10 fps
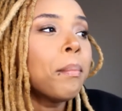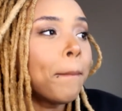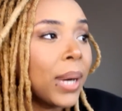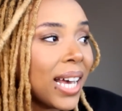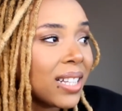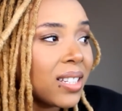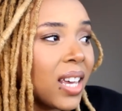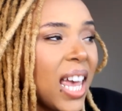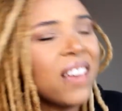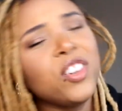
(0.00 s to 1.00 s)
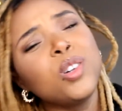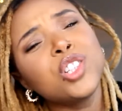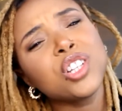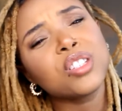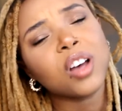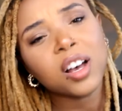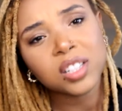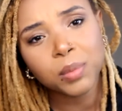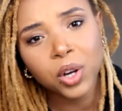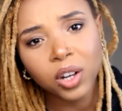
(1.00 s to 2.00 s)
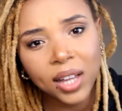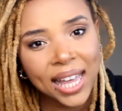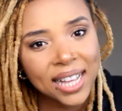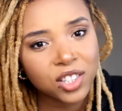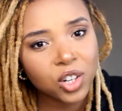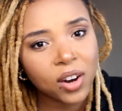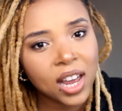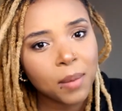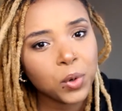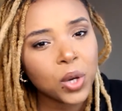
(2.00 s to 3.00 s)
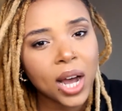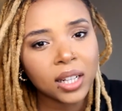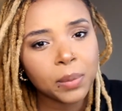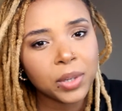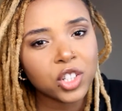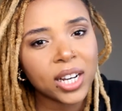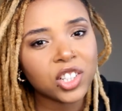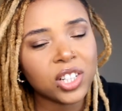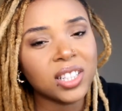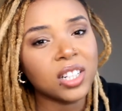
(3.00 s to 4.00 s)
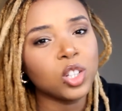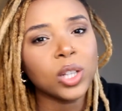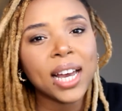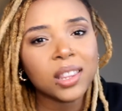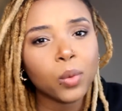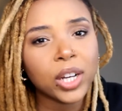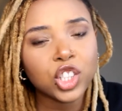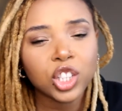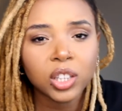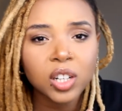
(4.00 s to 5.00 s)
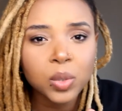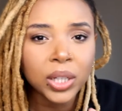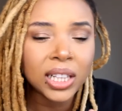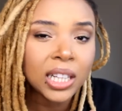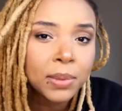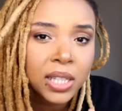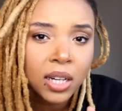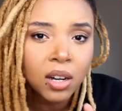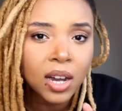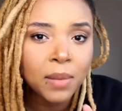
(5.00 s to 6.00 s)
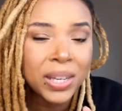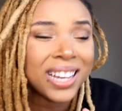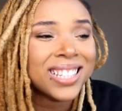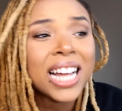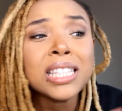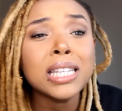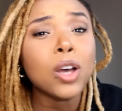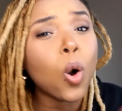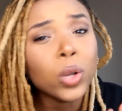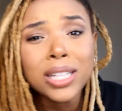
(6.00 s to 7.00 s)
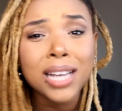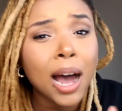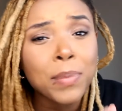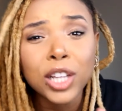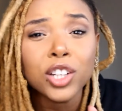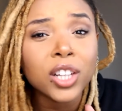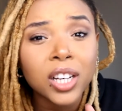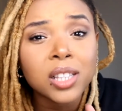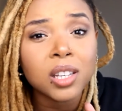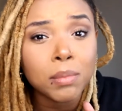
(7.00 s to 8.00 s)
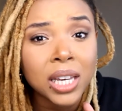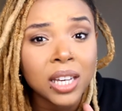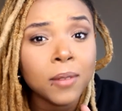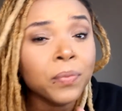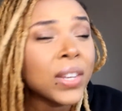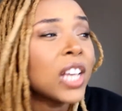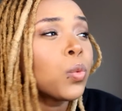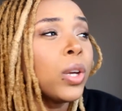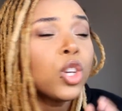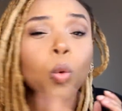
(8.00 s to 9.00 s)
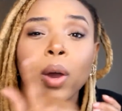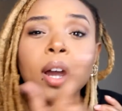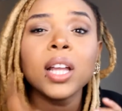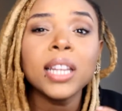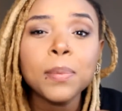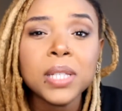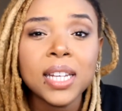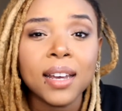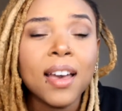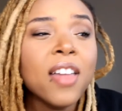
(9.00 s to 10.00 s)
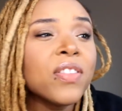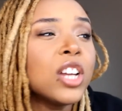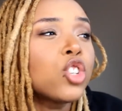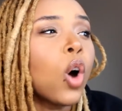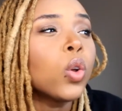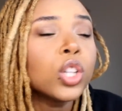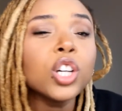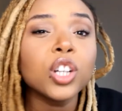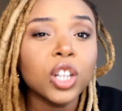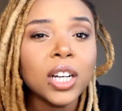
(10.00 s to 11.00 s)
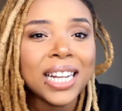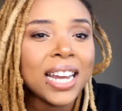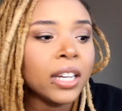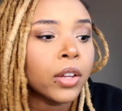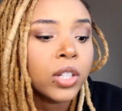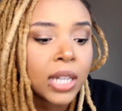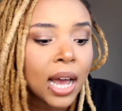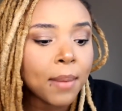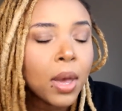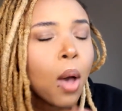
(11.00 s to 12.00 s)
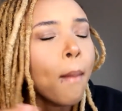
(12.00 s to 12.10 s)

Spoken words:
But if you just saw some girl on Instagram who got lip injections and you like the way she looks with lipstick on, because that's the only time they look good to me, is when you're wearing lipstick. They don't look good any other time.